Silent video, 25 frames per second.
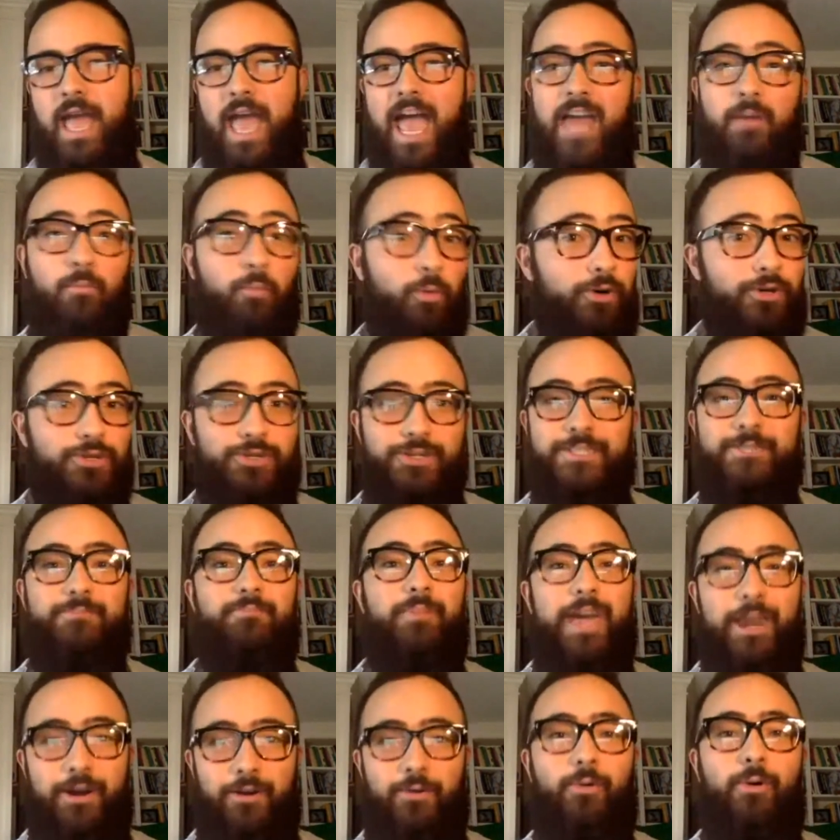And we're just
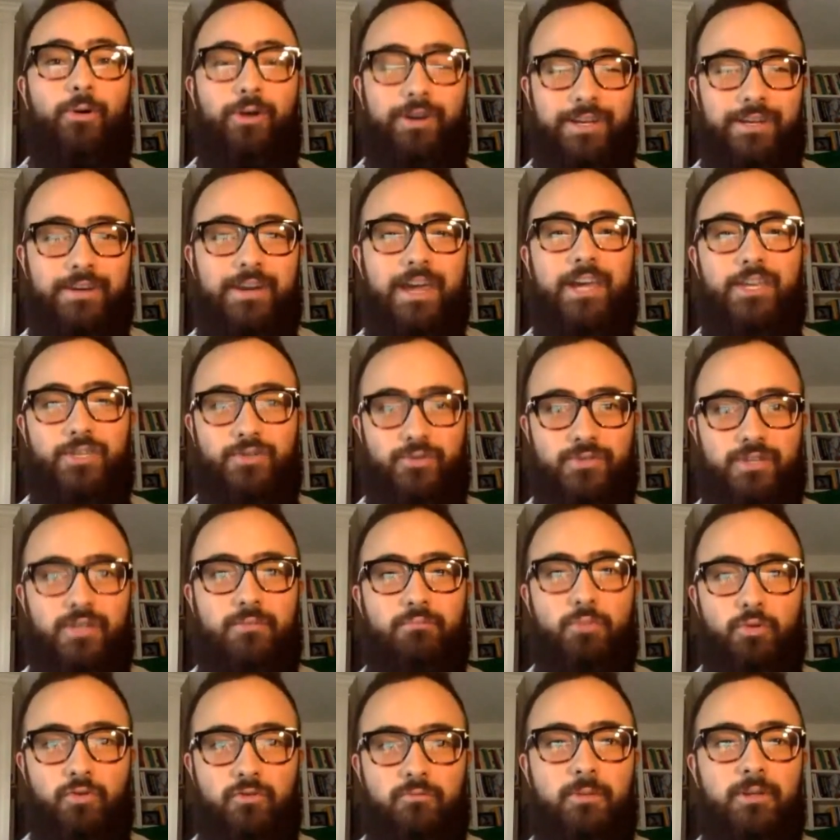better organizers
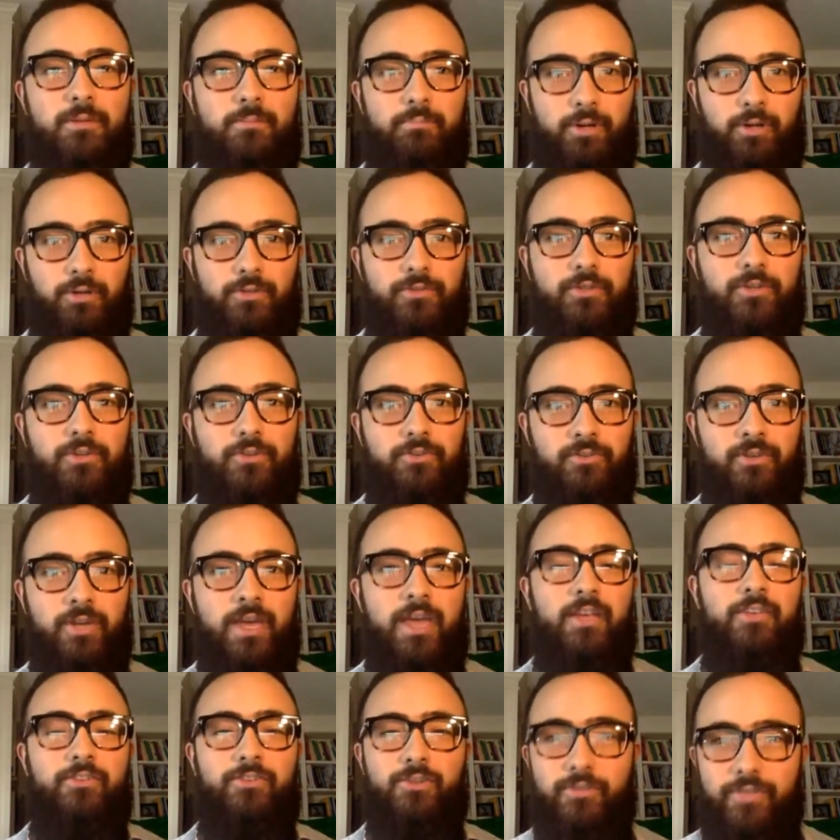and movement builders.
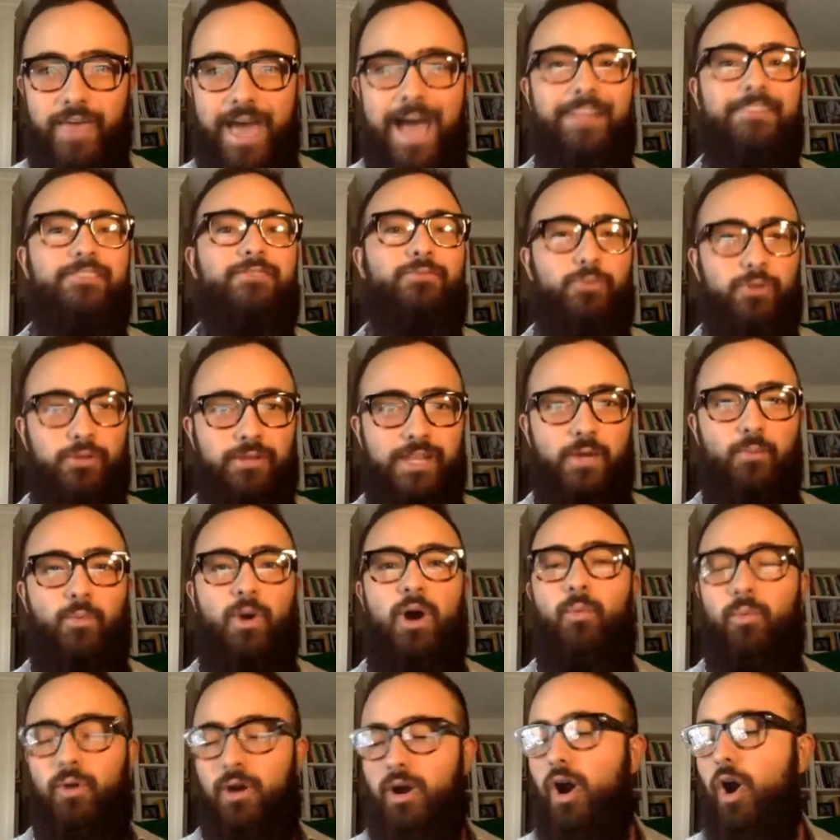So that's really
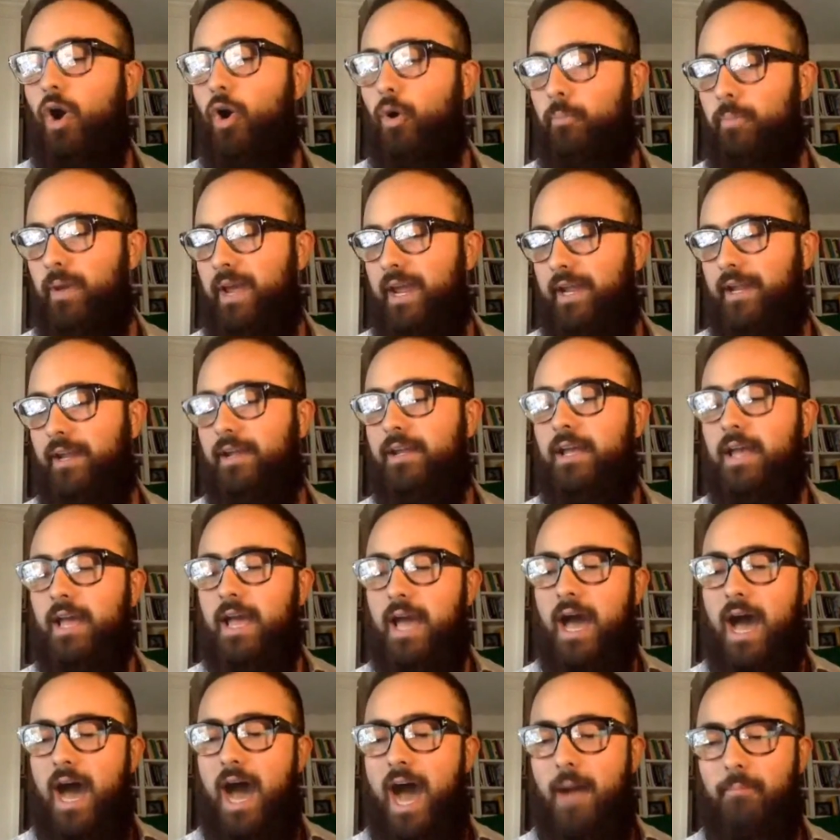what we're hoping
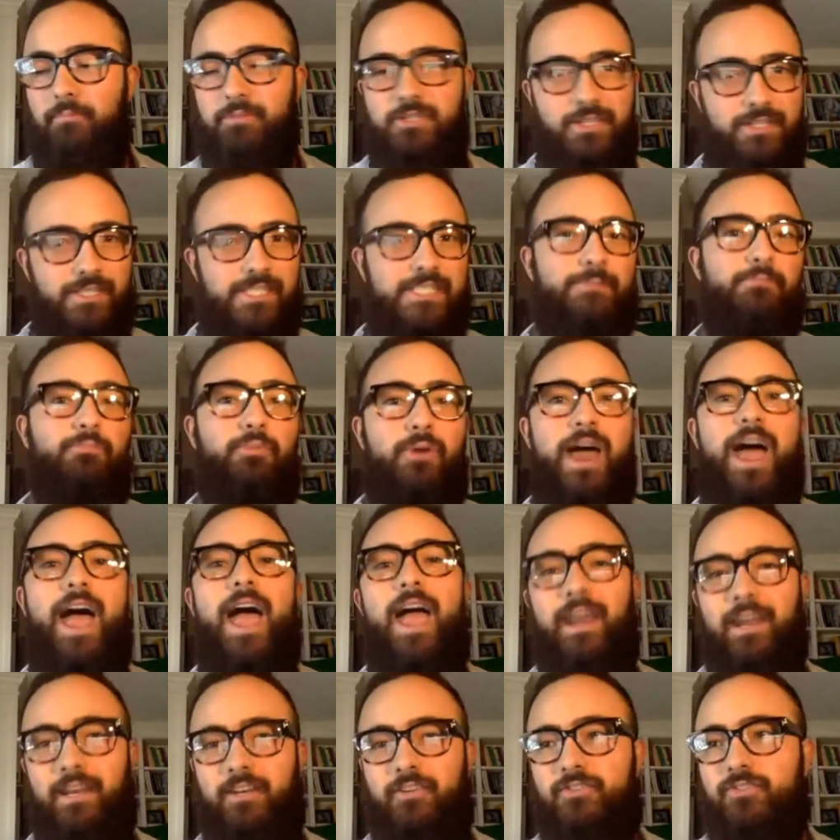to
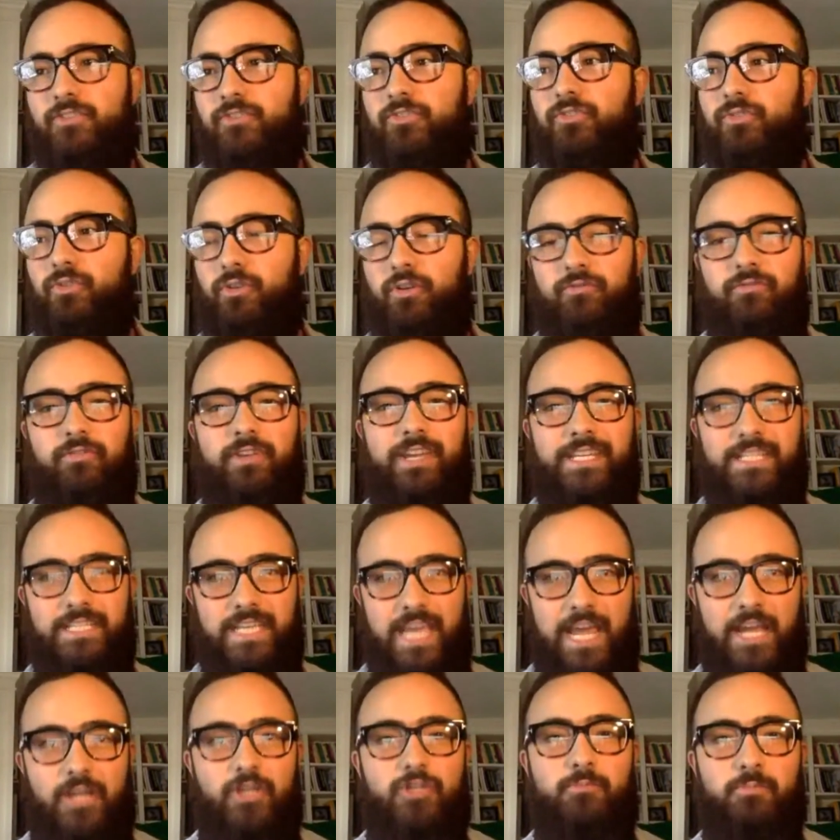spread and to sort of
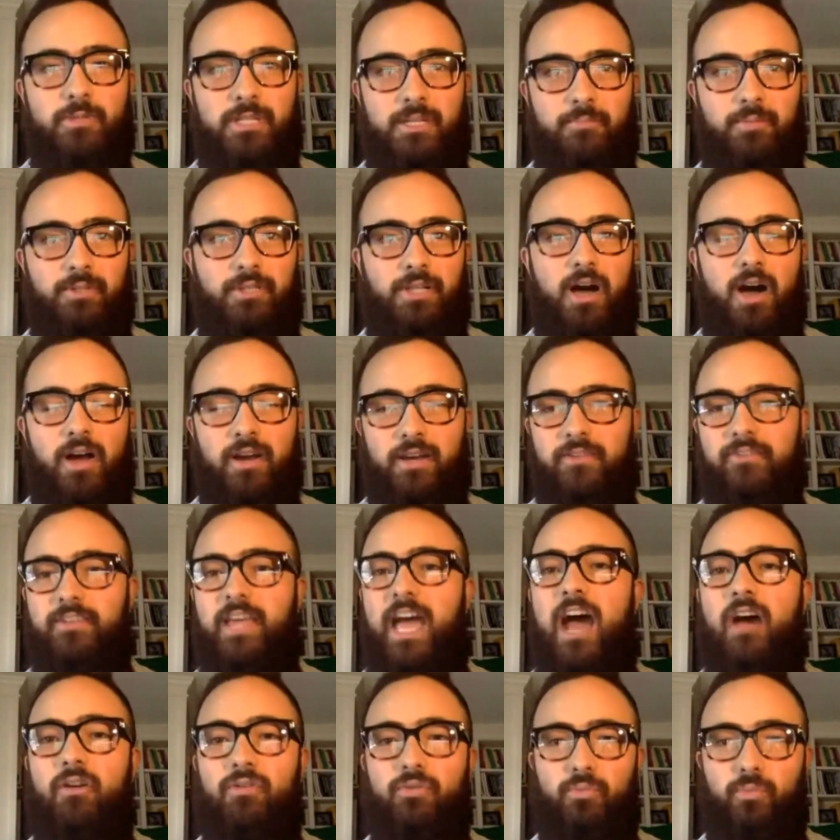engage people on, is
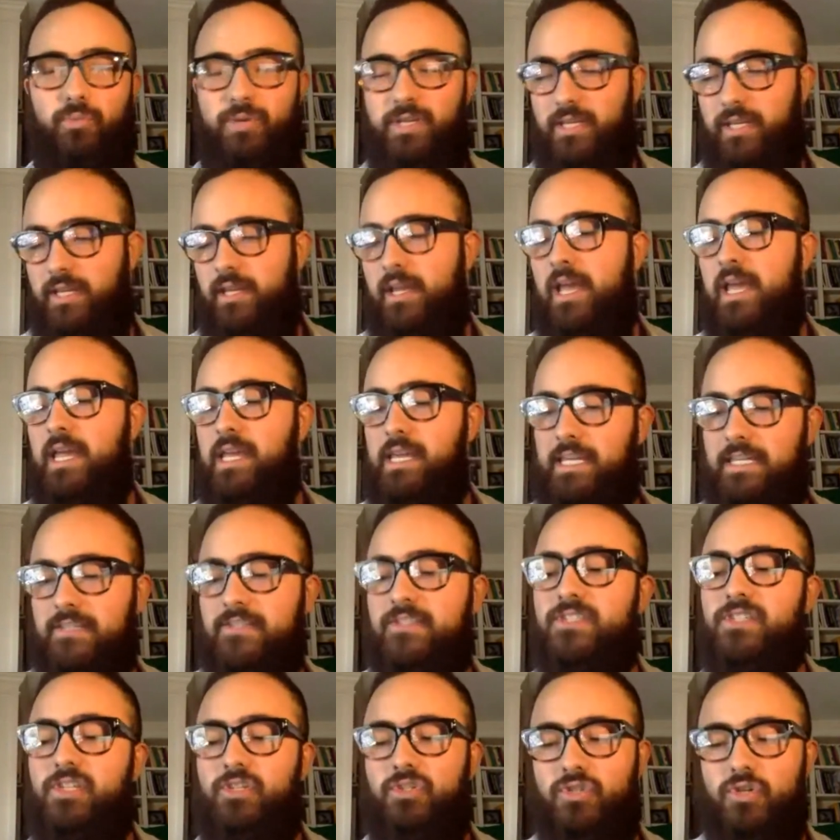how do we
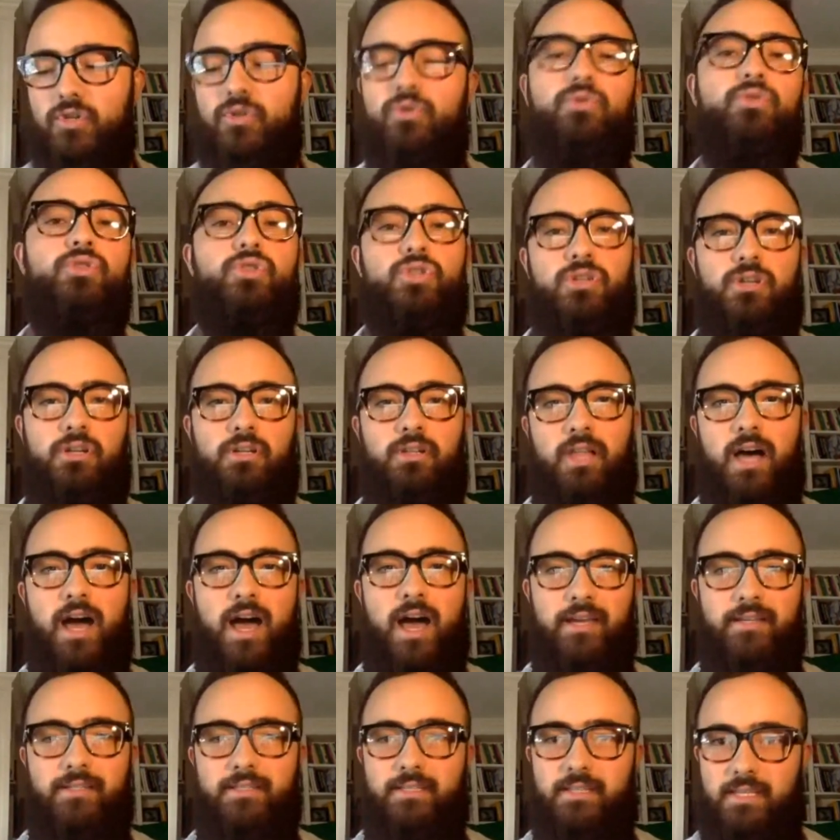
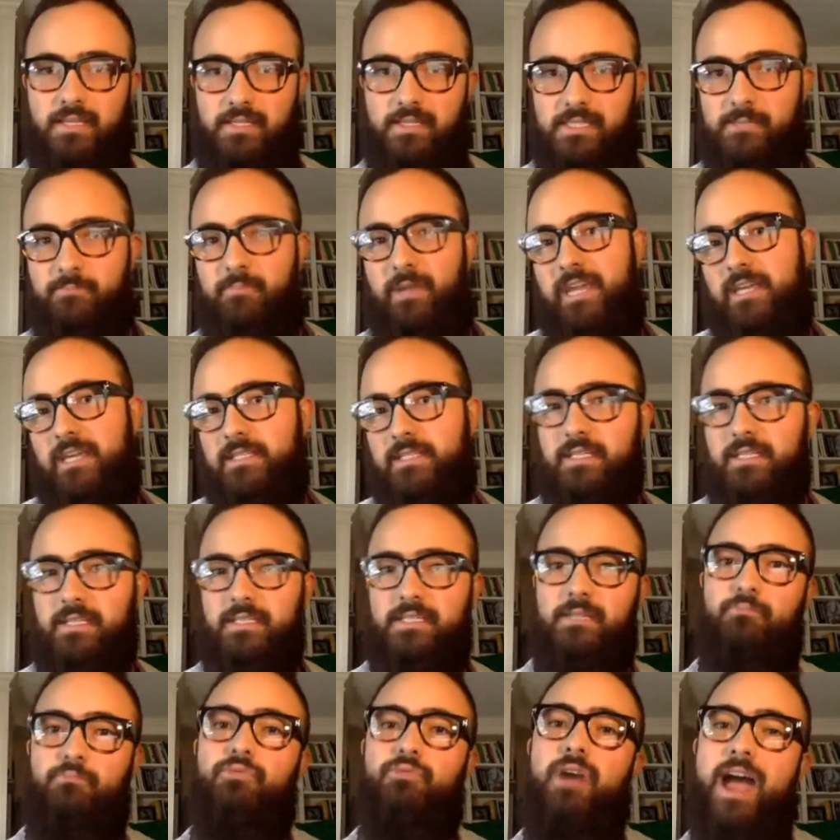institutionalize these
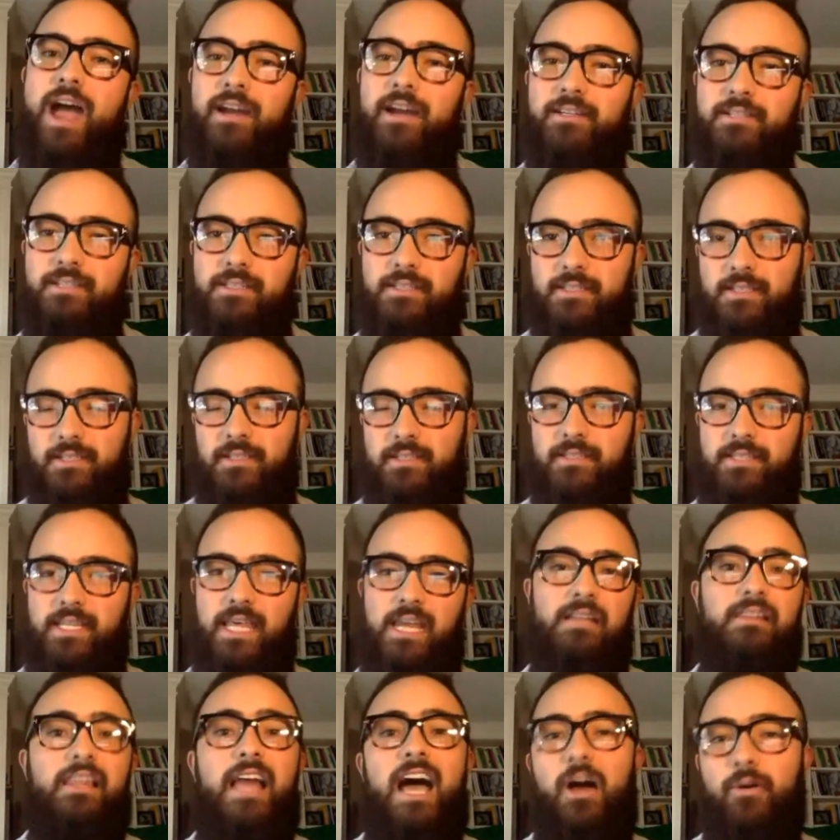spaces and practices
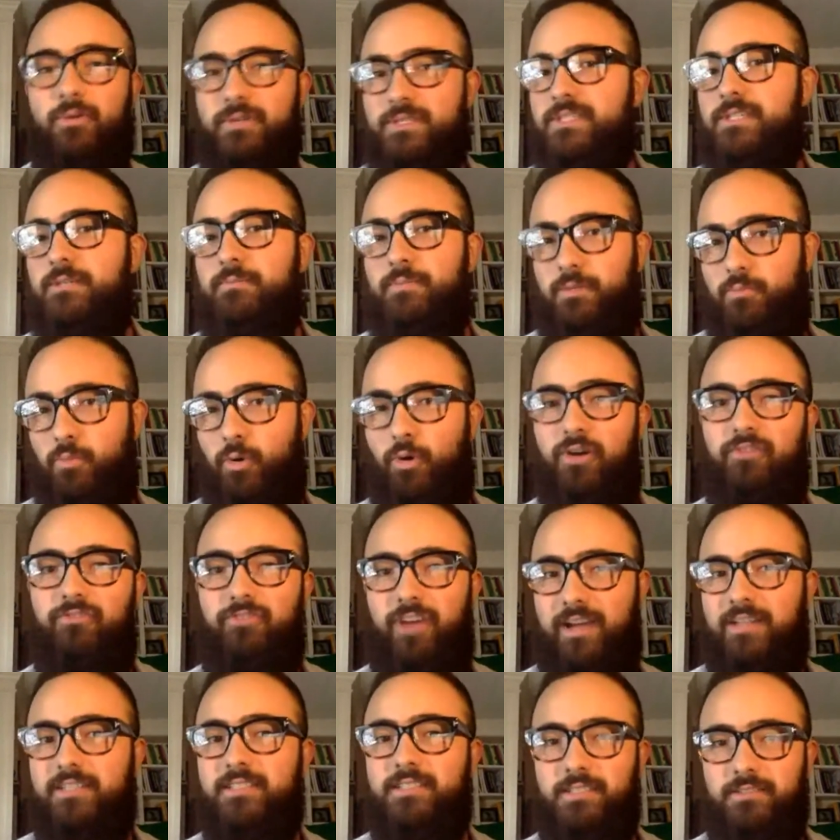that allow us to be more
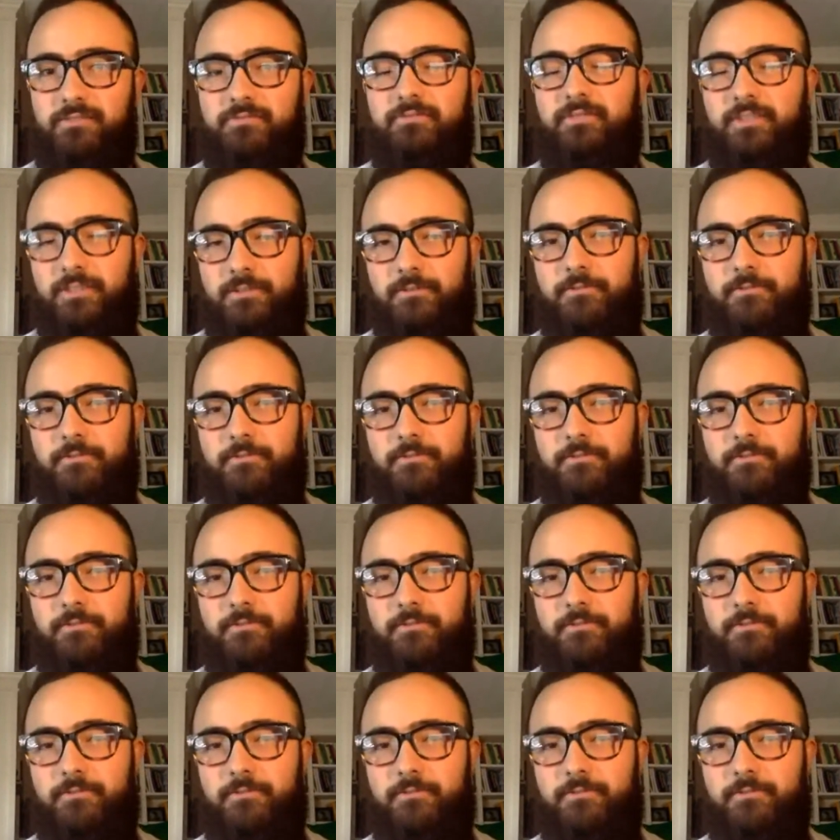effective.